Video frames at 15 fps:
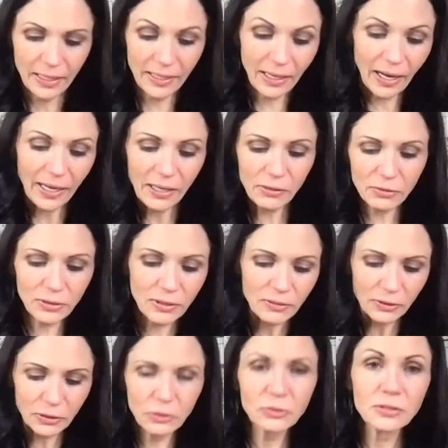And I have
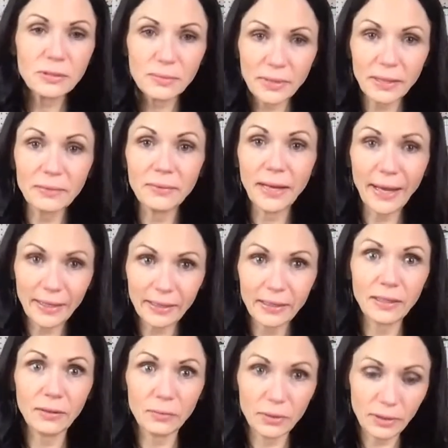never used it, but I'm not
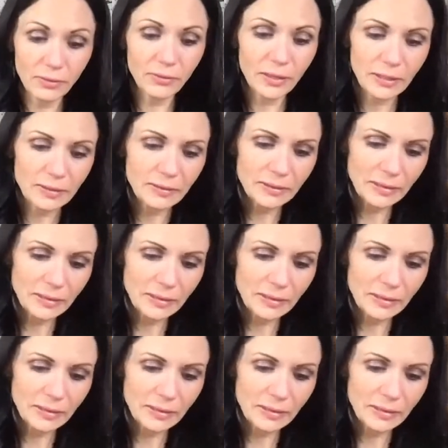getting rid of it.